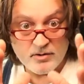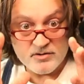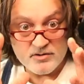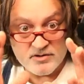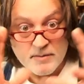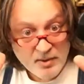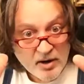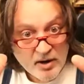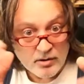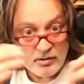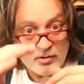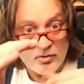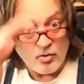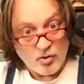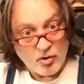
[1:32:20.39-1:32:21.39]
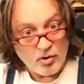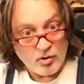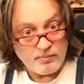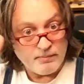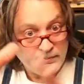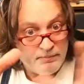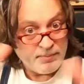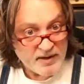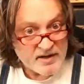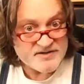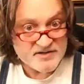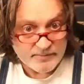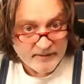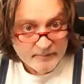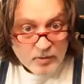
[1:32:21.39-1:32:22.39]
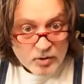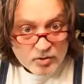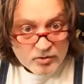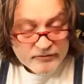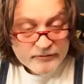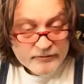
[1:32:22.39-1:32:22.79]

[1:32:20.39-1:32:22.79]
to buckle or possibly move.